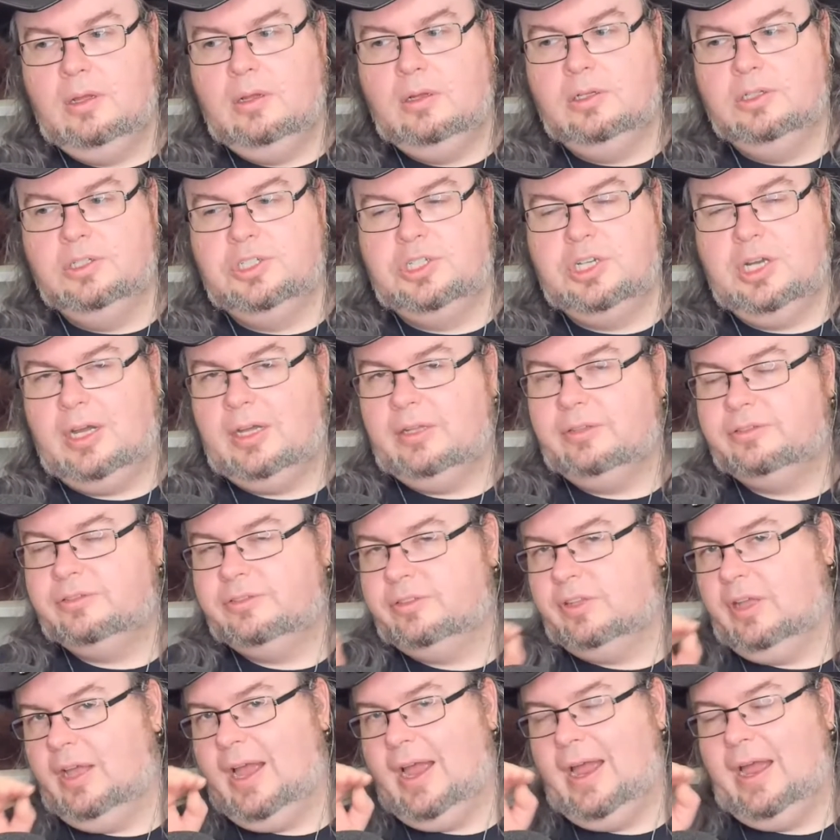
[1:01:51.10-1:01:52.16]
just
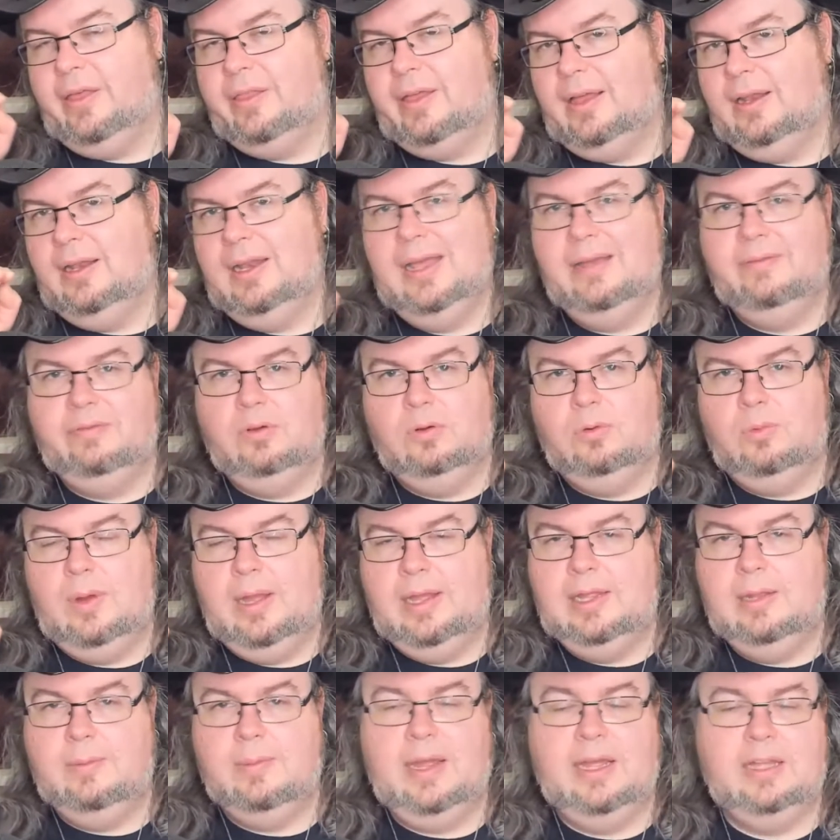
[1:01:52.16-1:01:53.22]
at that level where
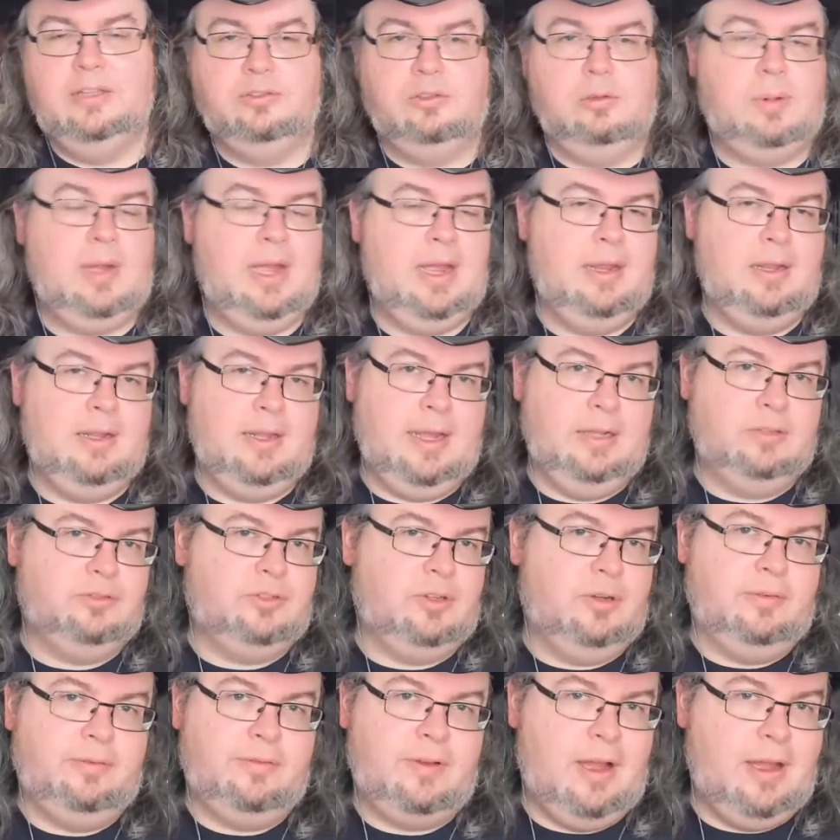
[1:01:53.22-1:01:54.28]
you may as well pay the extra
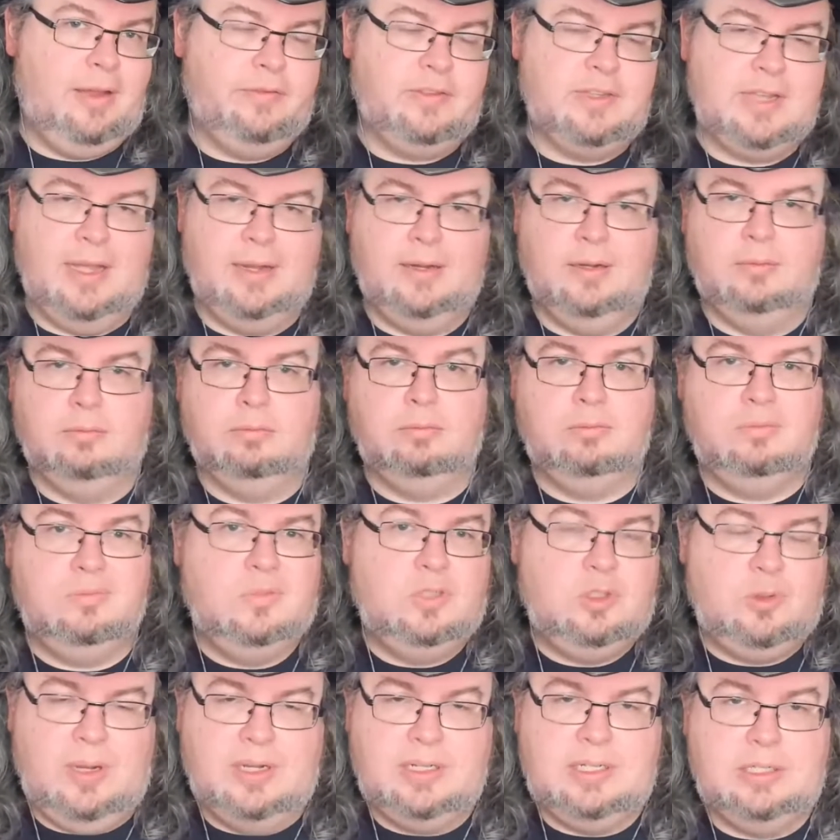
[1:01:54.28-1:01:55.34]
$5, $10,
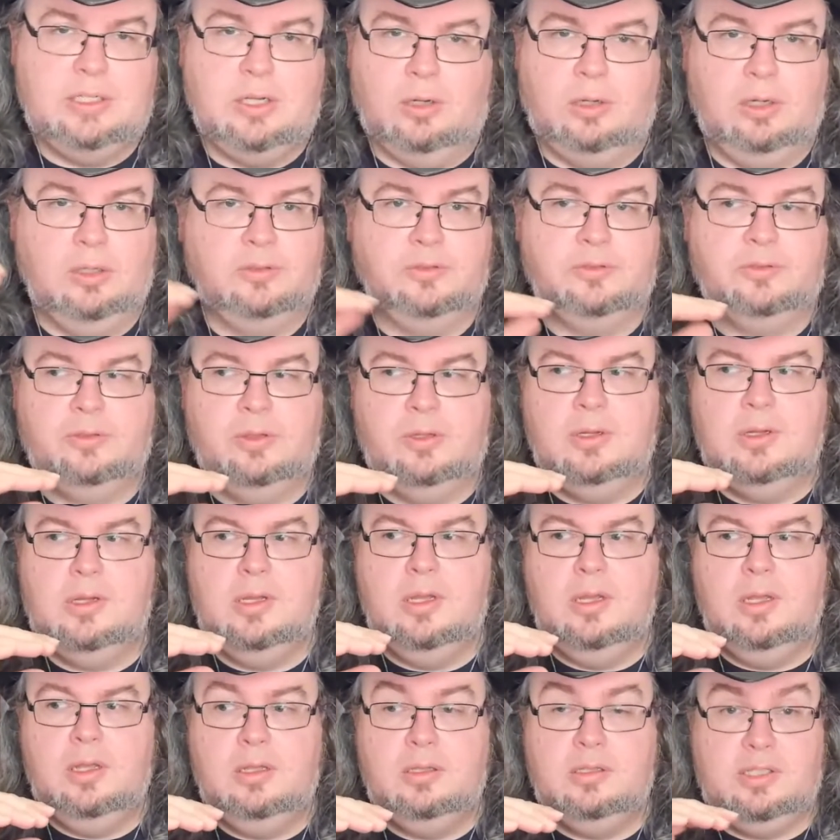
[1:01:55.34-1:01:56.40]
$20
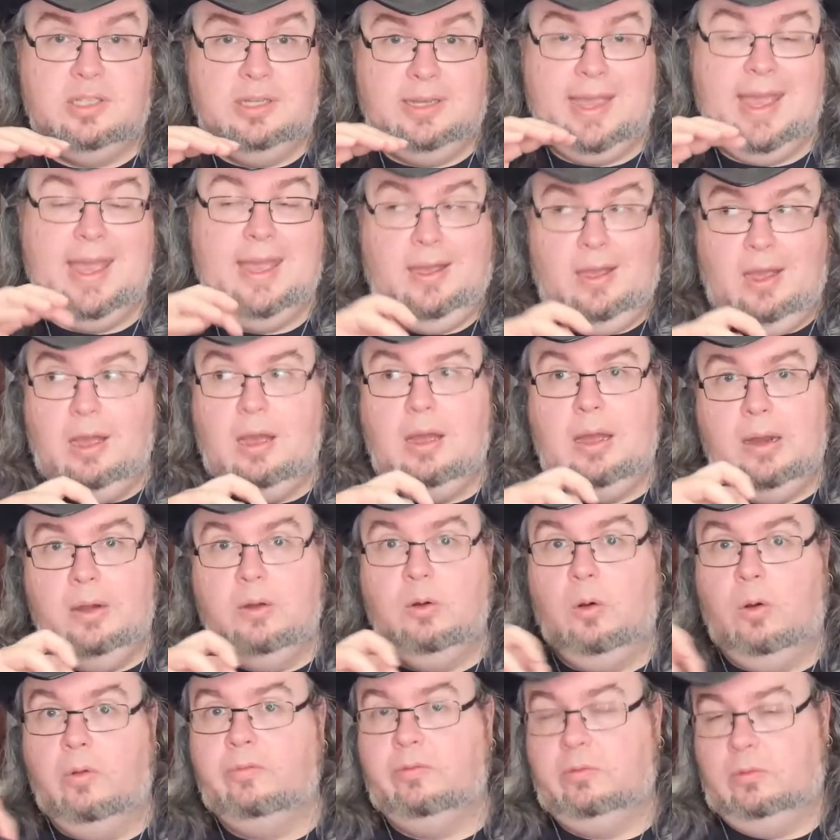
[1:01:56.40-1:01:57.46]
to get an
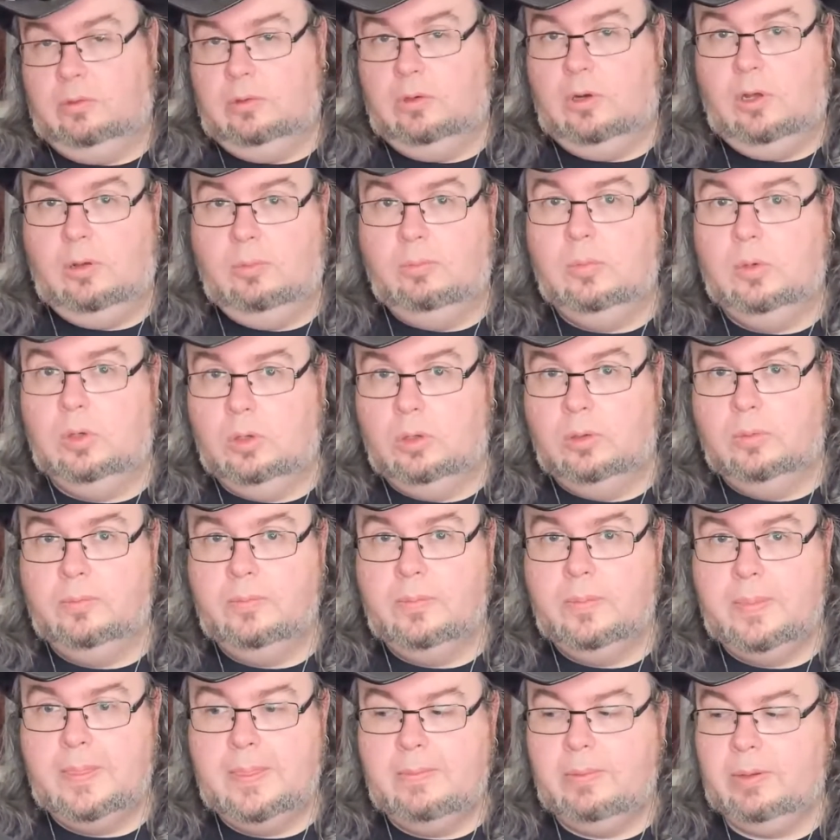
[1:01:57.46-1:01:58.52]
awful lot more,
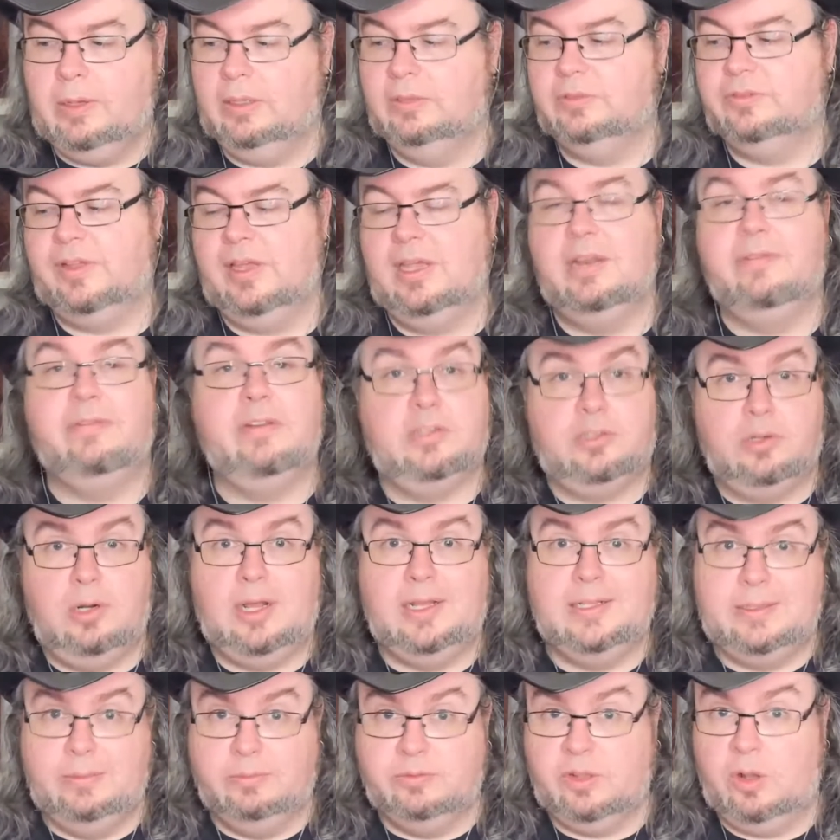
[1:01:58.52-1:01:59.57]
because the individual
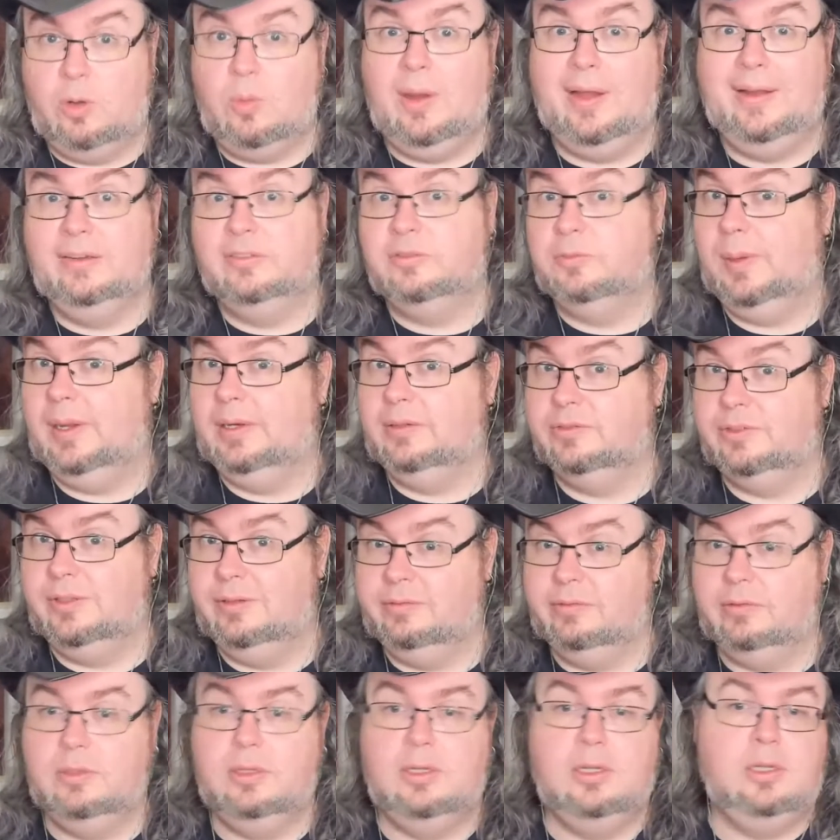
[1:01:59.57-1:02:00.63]
items are quite
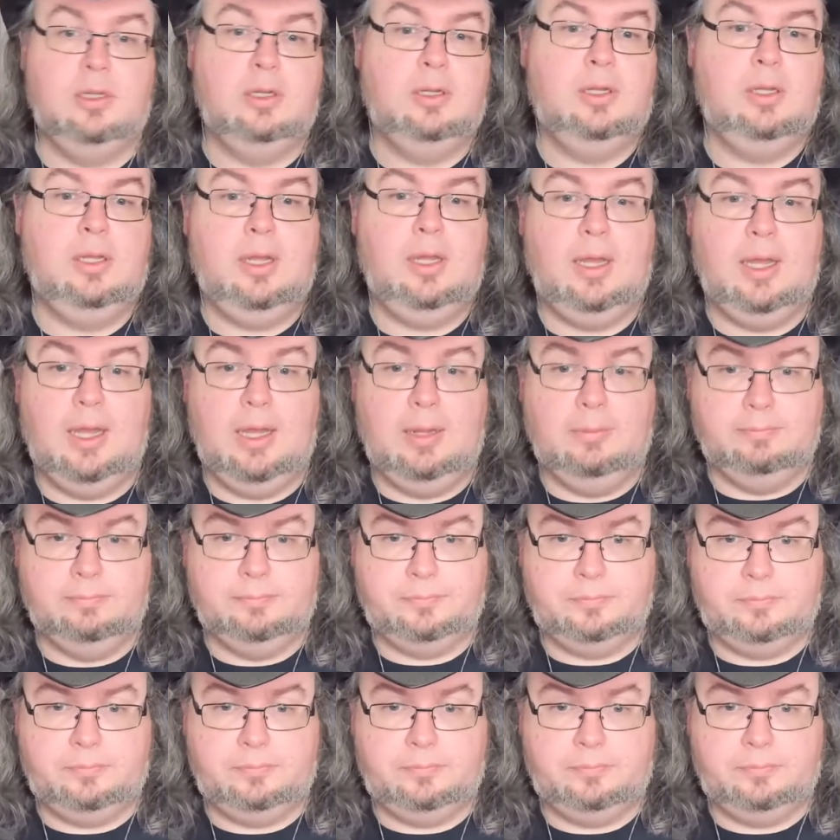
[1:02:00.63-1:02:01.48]
expensive. Yeah,